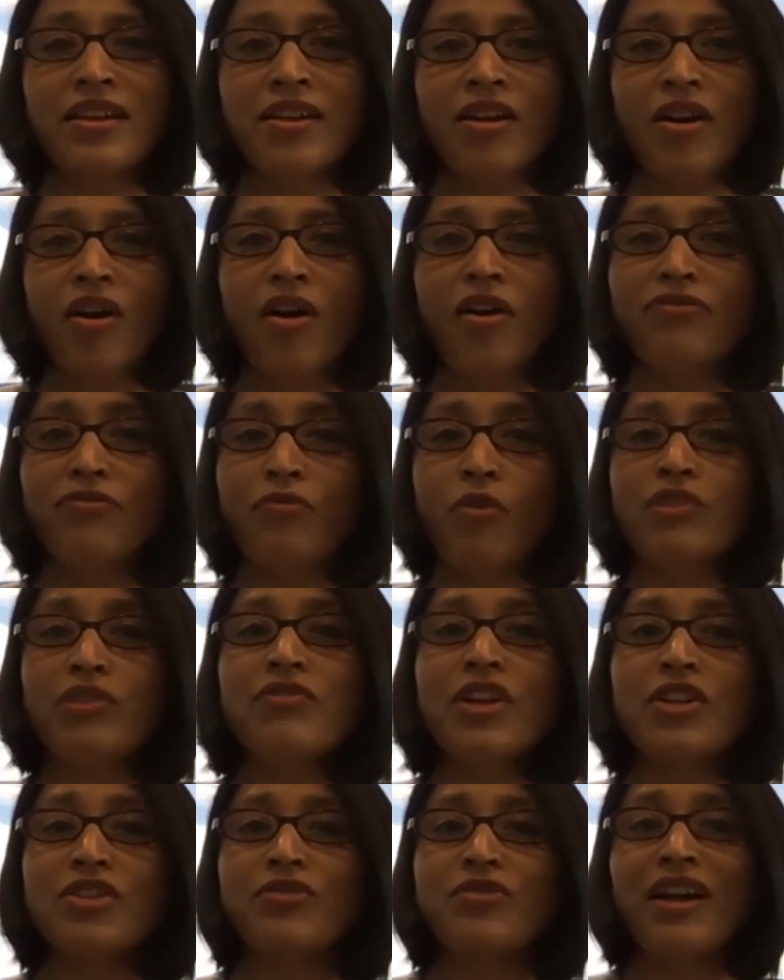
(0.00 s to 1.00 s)
of what
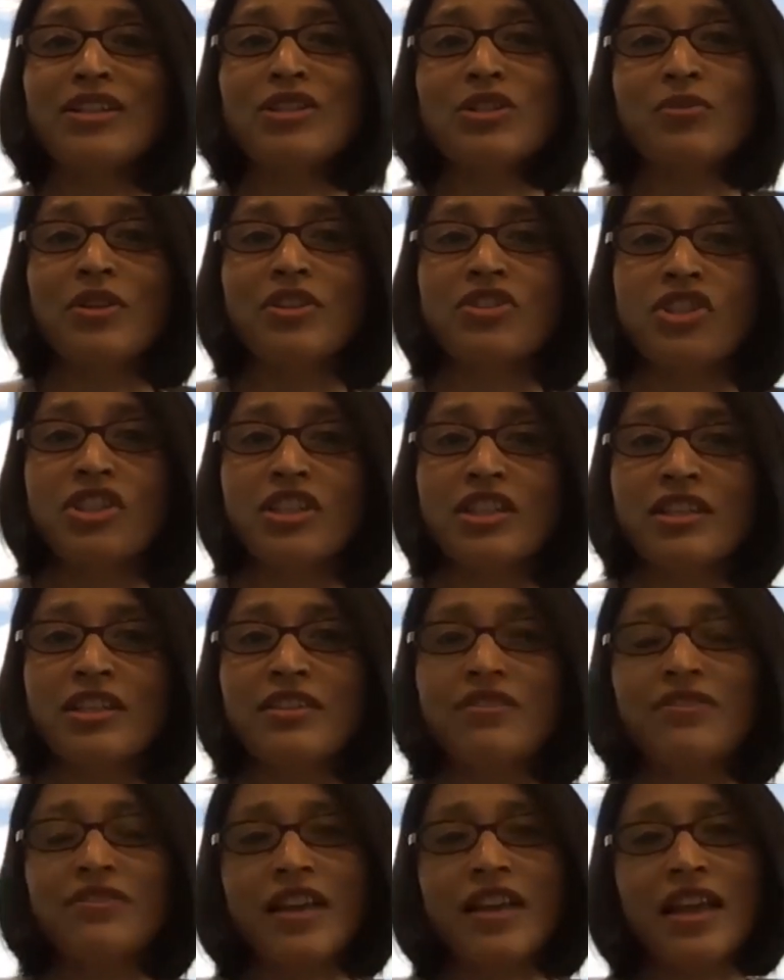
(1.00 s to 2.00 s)
we are trying to
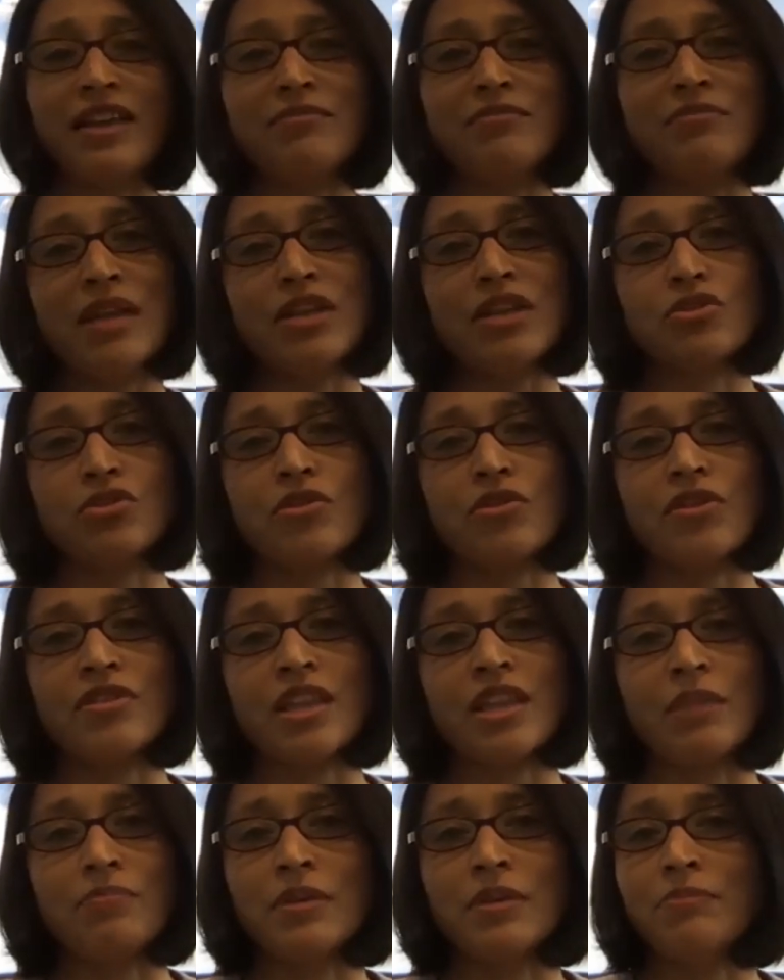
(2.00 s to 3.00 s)
achieve and make sure
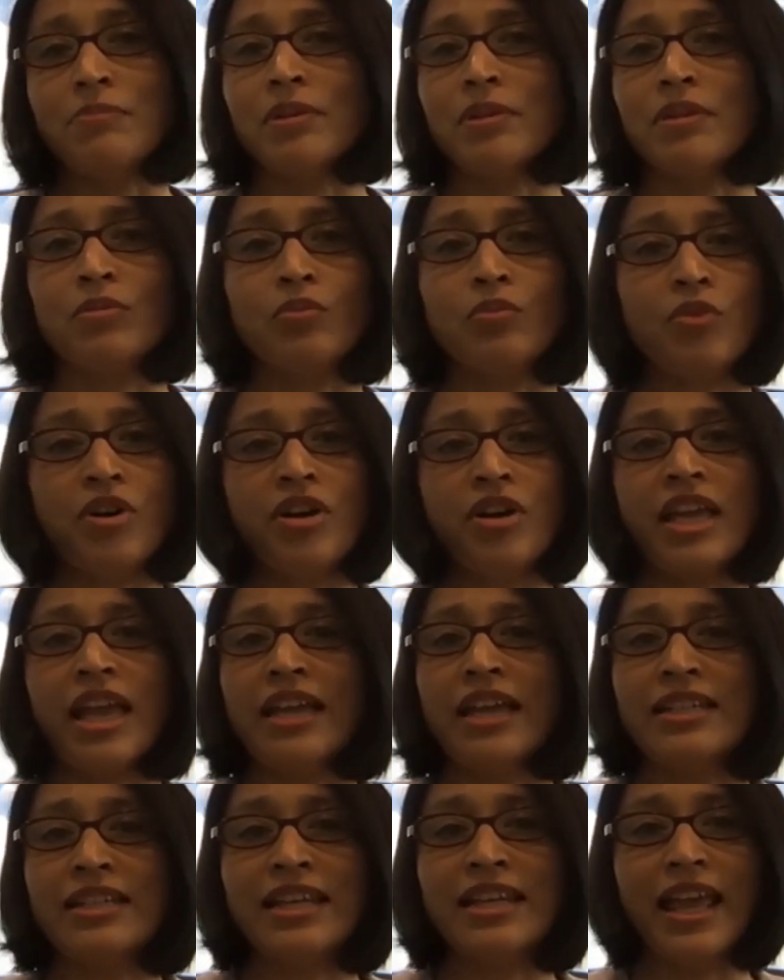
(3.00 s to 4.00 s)
that people work
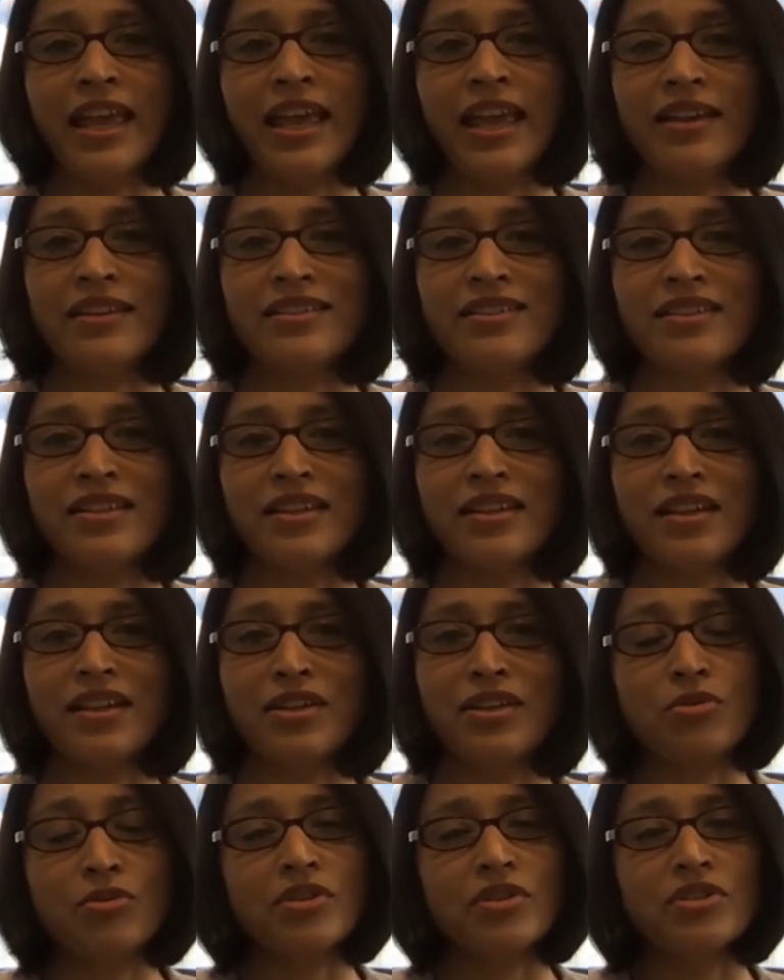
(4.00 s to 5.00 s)
hand in hand
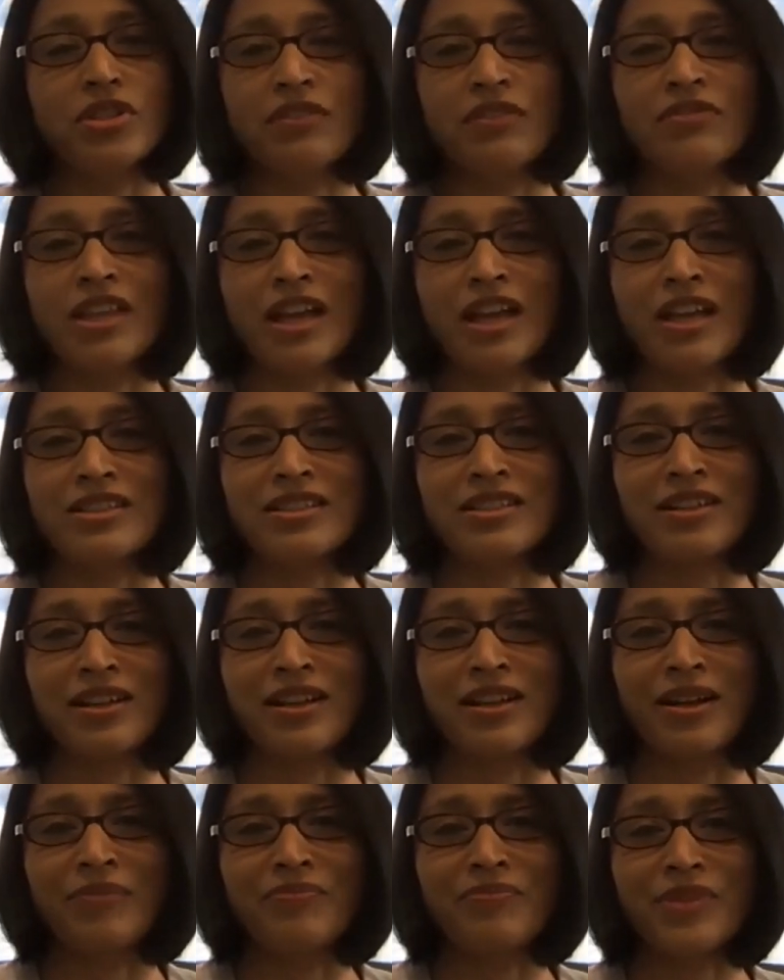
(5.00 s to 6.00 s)
to achieve that
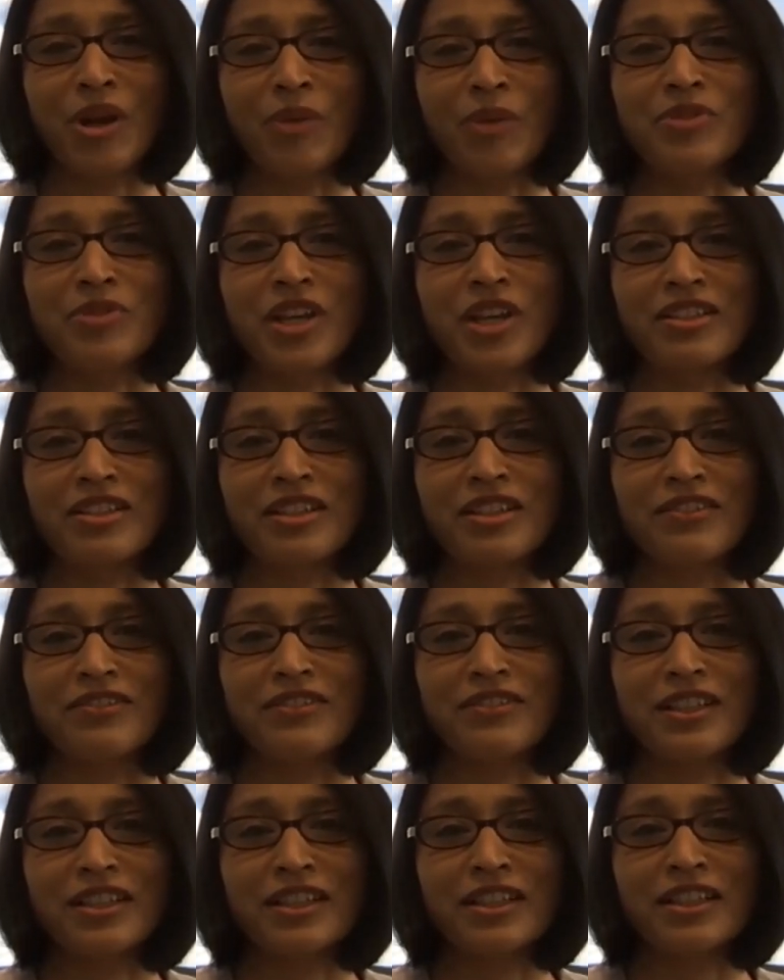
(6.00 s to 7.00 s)
uh, objective.
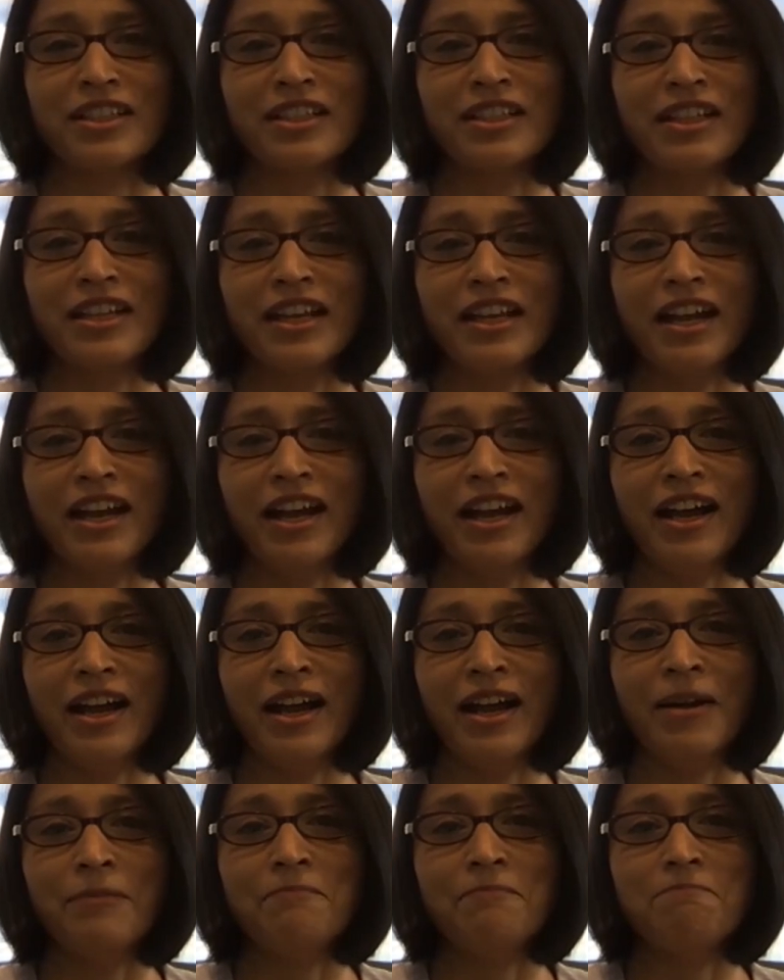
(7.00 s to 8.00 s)

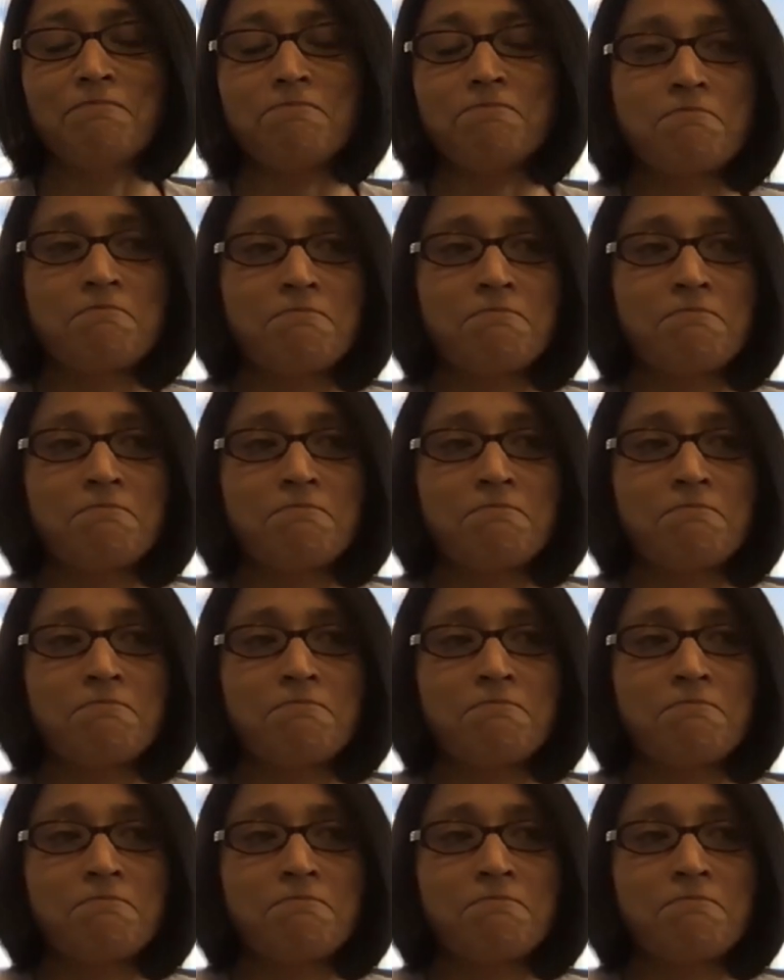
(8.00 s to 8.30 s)
Um,